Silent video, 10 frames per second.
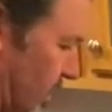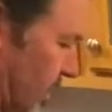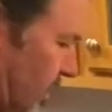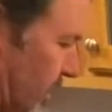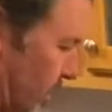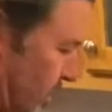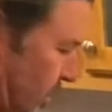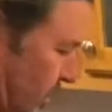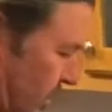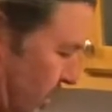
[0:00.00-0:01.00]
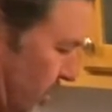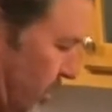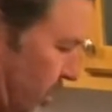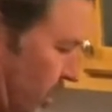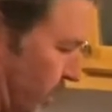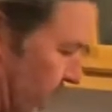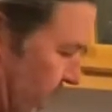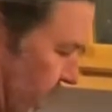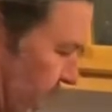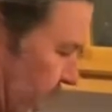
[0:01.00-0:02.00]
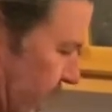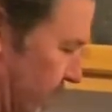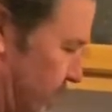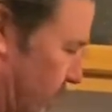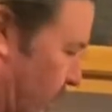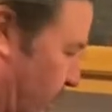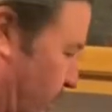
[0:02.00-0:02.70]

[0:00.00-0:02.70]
And there's just about a half, so I can